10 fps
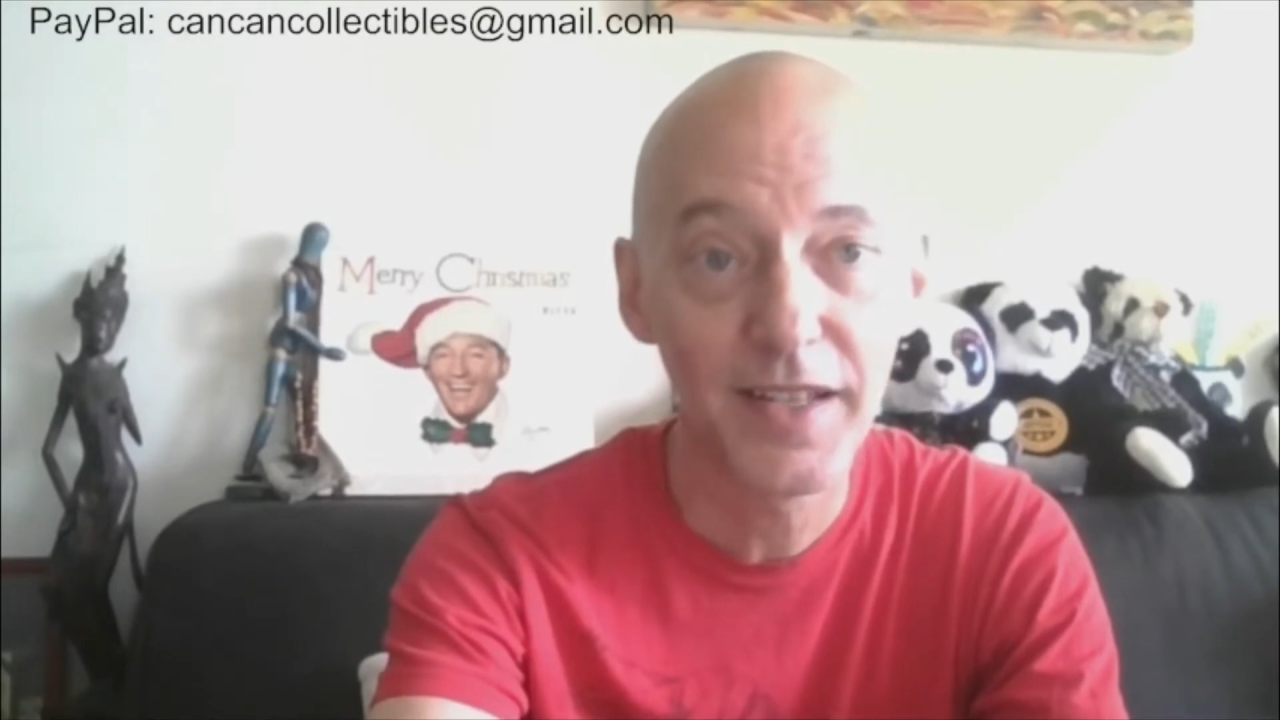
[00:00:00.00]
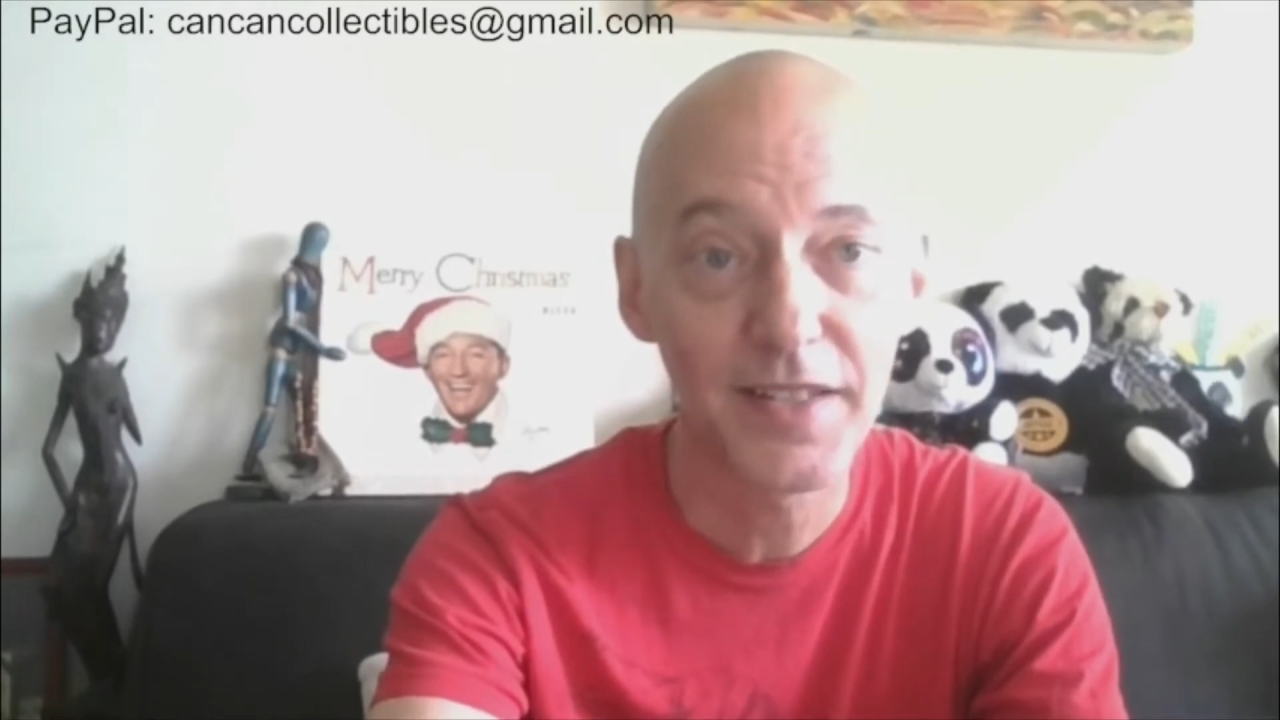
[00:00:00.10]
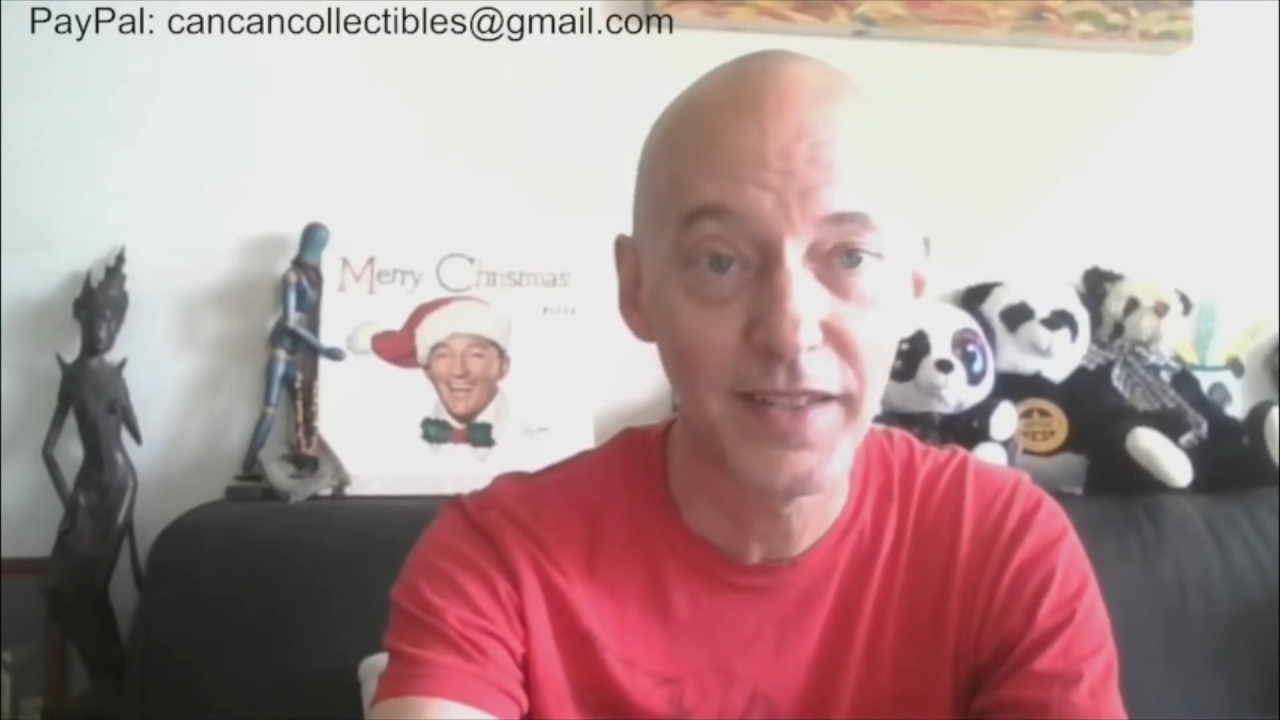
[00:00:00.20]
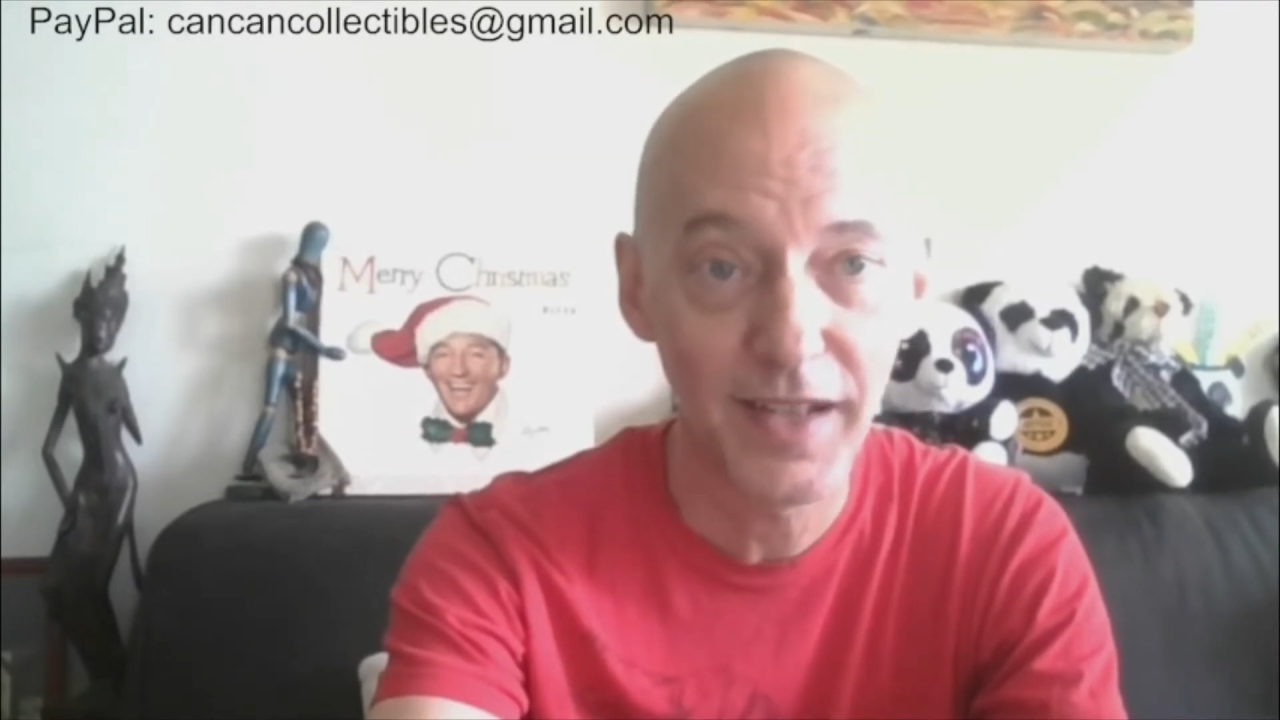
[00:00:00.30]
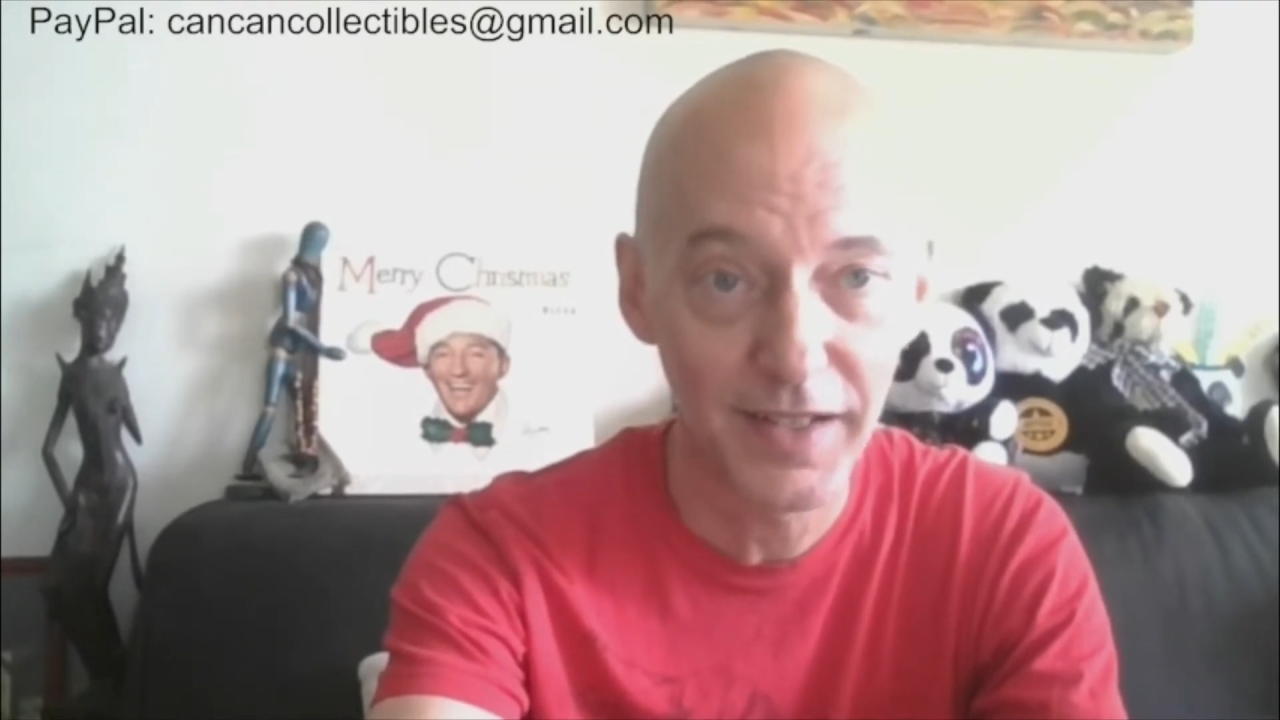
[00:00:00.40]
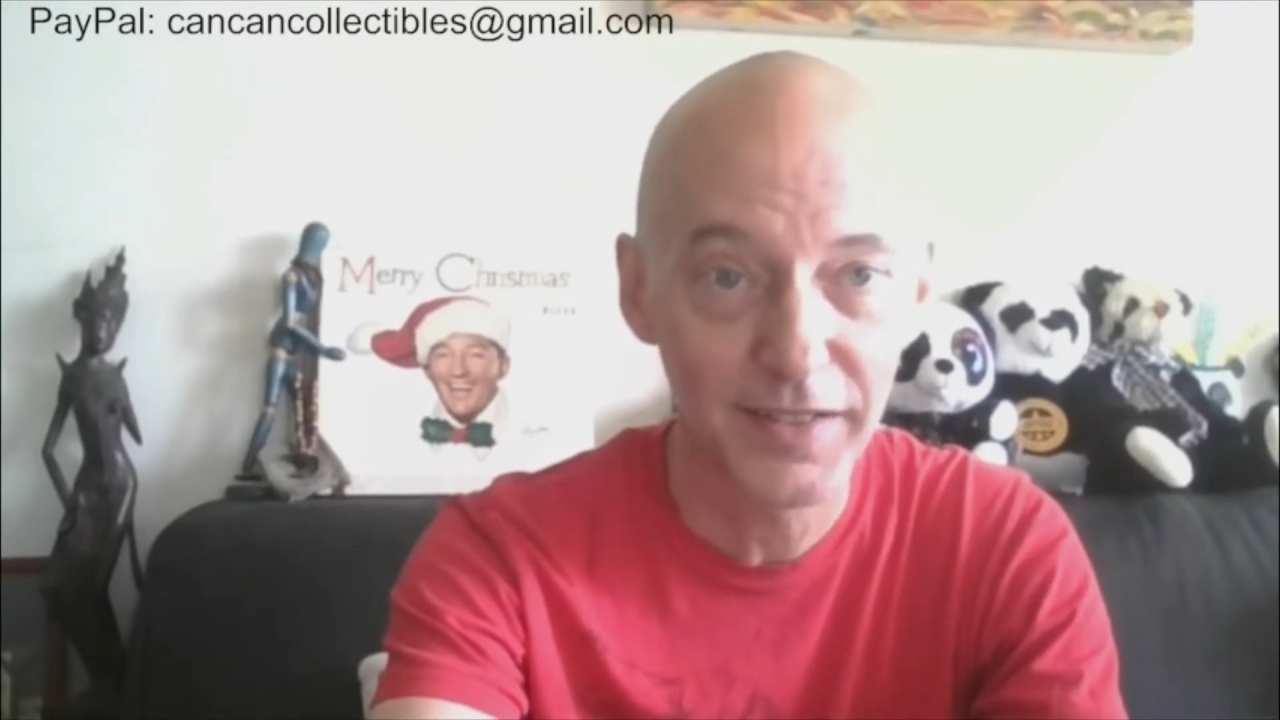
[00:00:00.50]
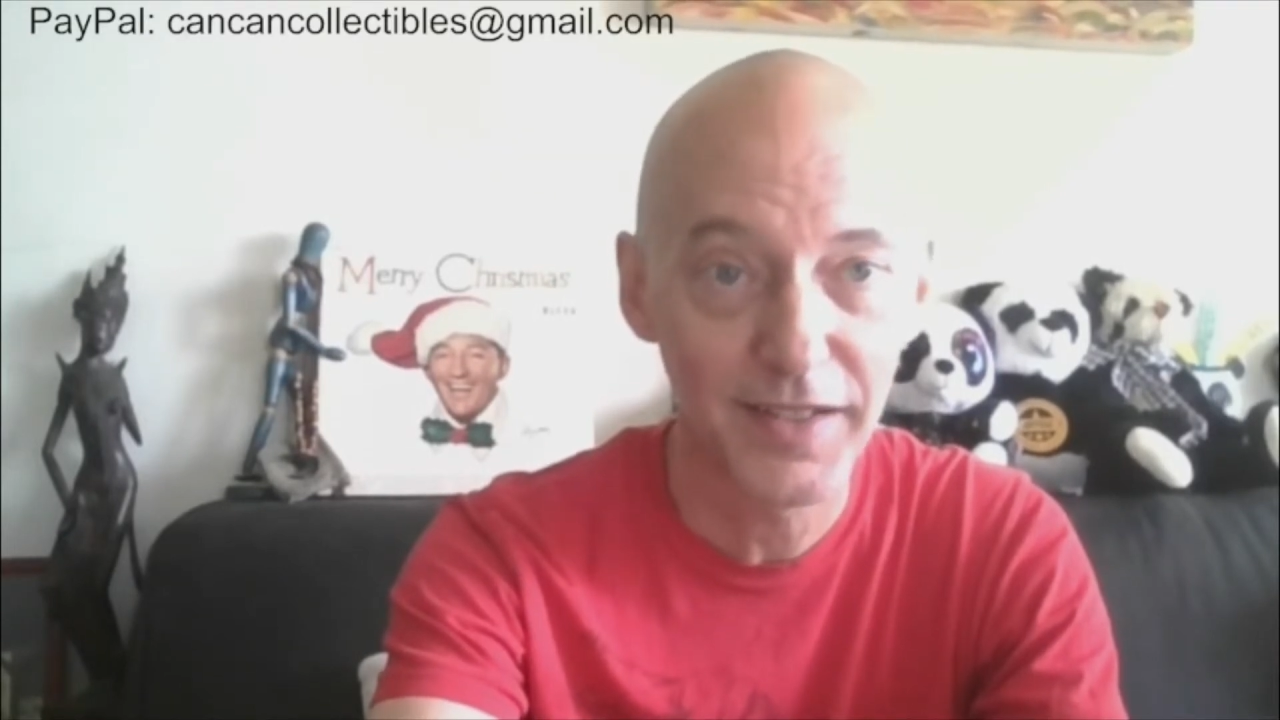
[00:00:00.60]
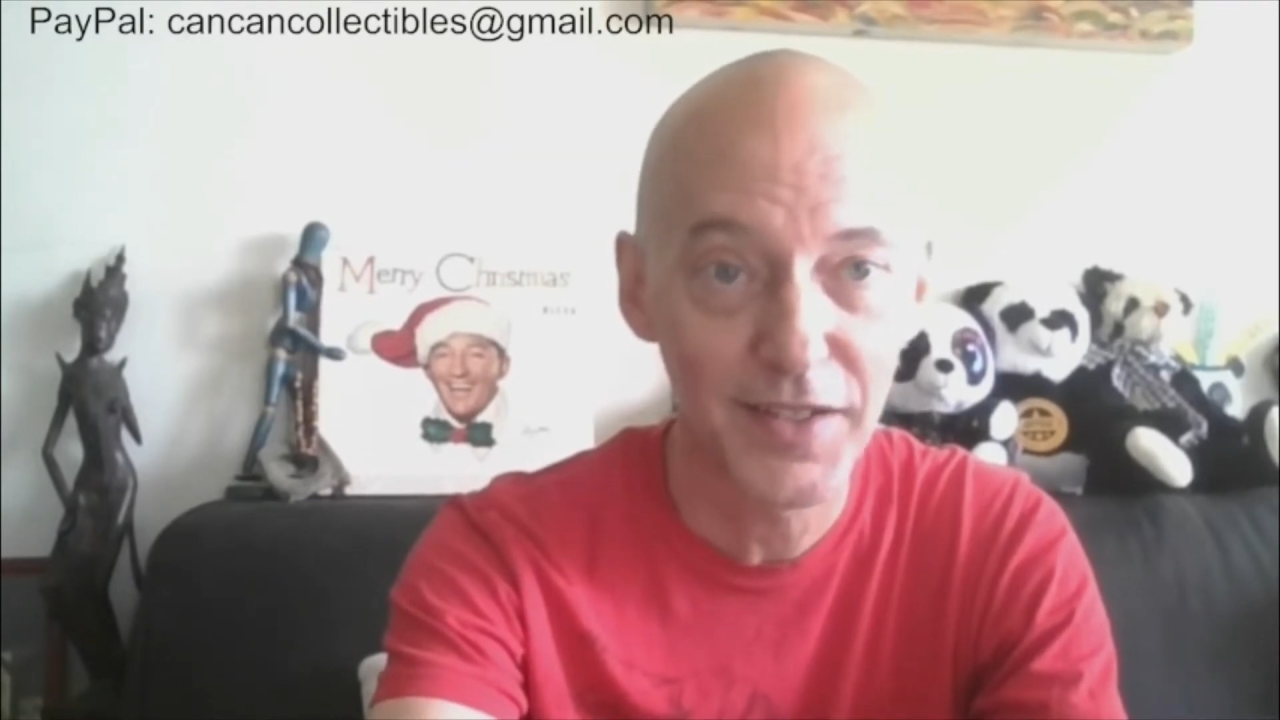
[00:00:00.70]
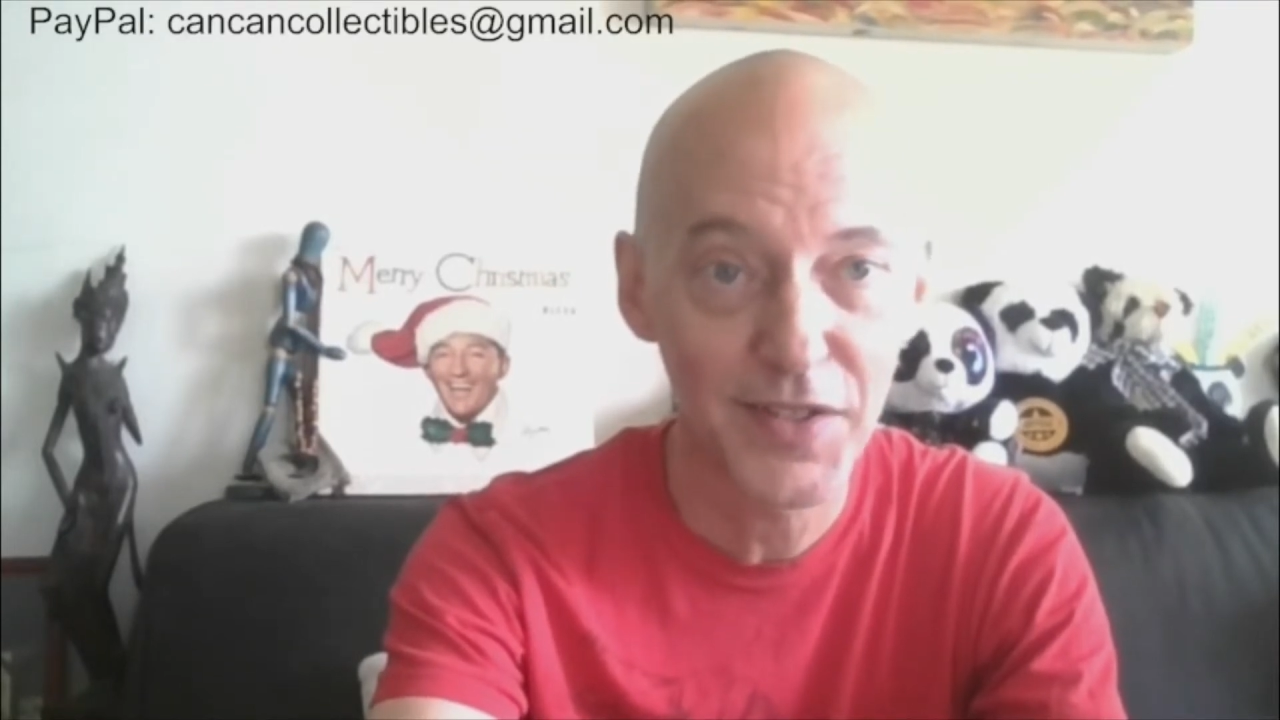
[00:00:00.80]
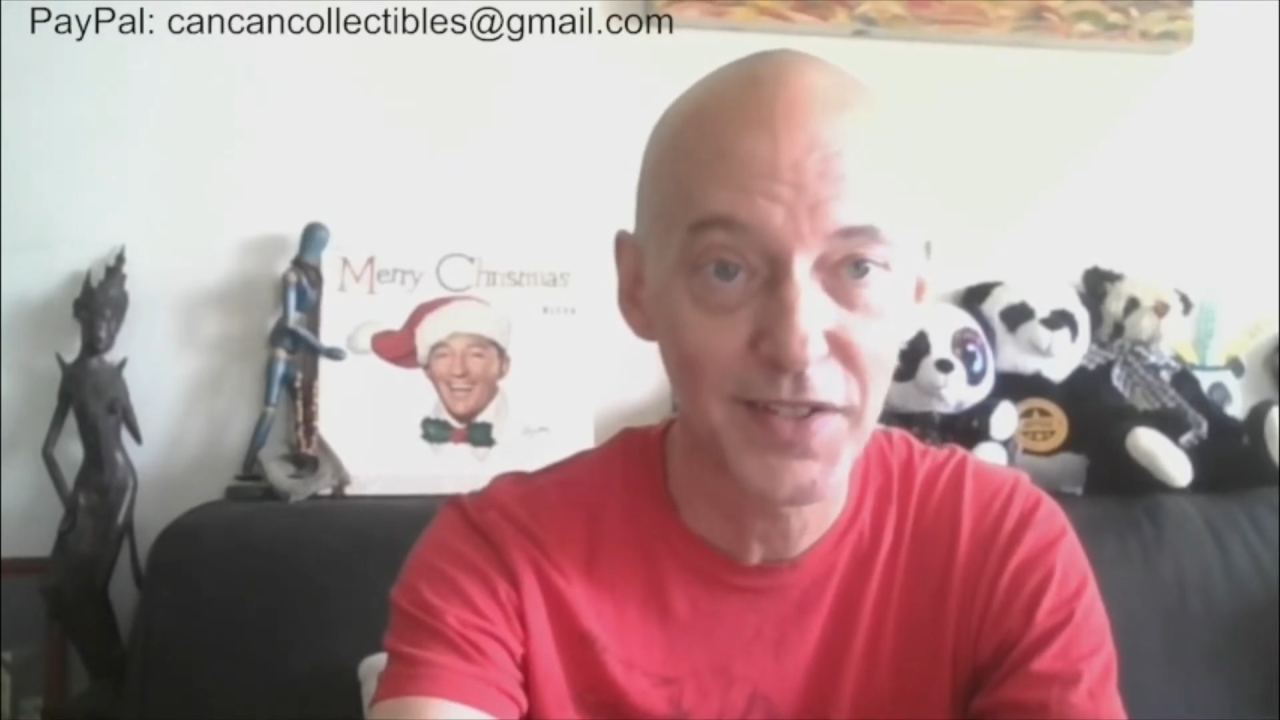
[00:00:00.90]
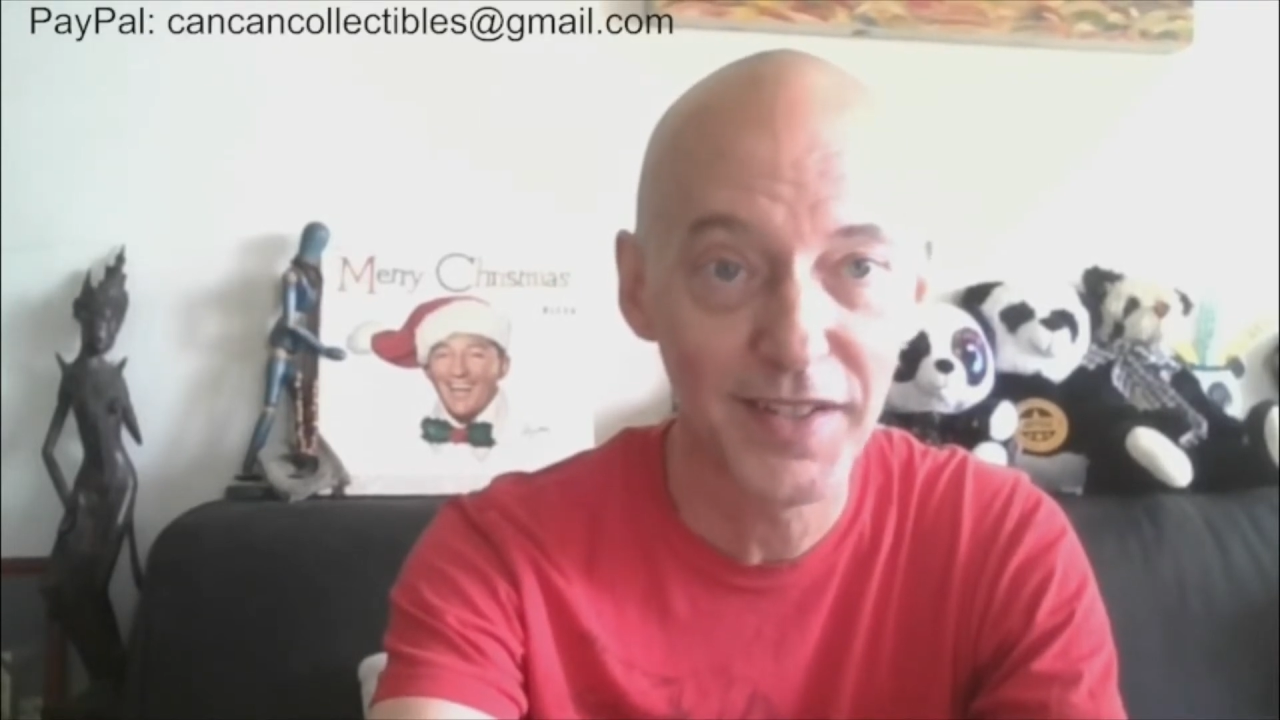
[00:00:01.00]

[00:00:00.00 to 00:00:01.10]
and the holidays